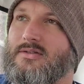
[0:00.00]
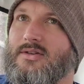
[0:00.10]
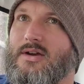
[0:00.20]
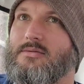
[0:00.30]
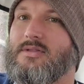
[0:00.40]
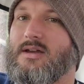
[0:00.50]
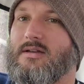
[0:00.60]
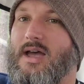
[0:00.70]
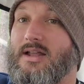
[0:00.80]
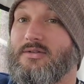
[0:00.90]
So the
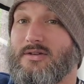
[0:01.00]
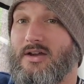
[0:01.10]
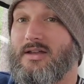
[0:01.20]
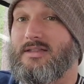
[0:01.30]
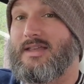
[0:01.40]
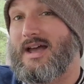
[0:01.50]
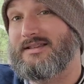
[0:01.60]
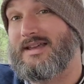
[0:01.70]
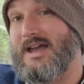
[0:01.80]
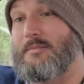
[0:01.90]
head
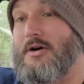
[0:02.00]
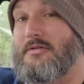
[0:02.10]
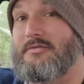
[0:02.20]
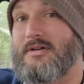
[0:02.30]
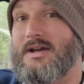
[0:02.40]
came off.